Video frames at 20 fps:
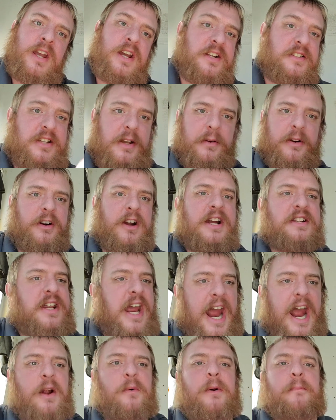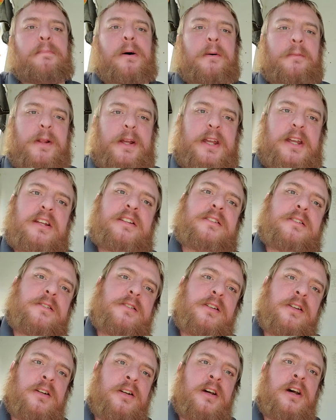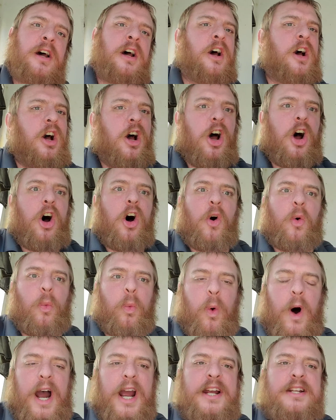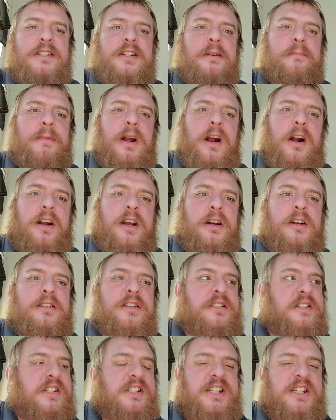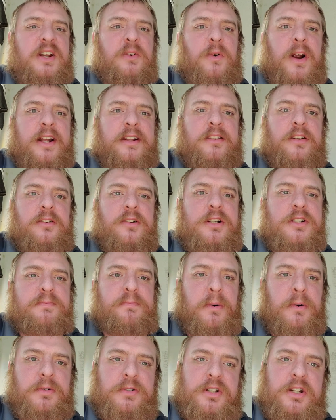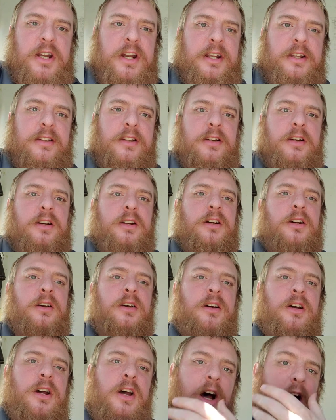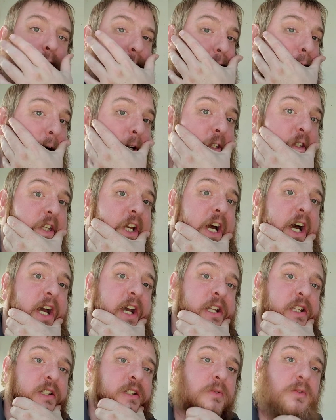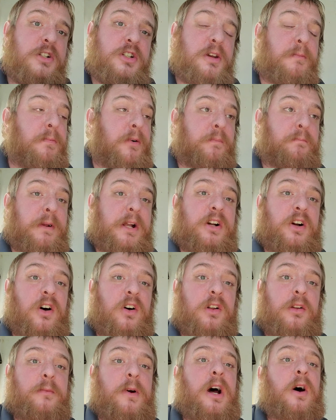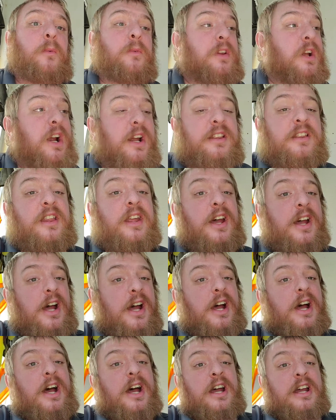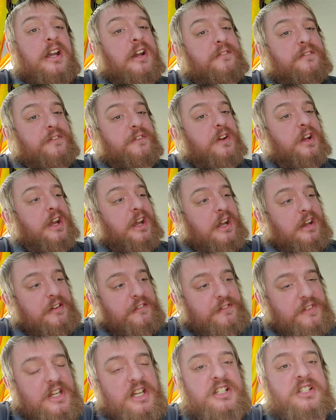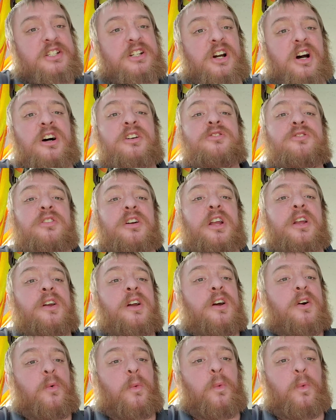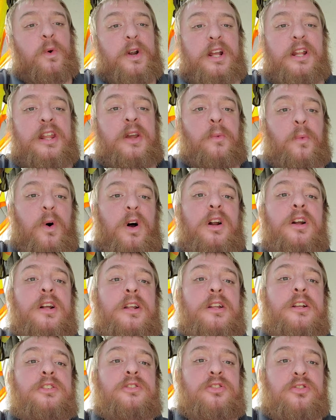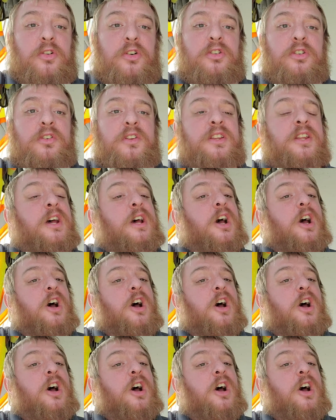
Democrats and Republicans. Why doesn't America see right through this bullshit? On both sides. We should both be calling out. If this country really wanted the truth,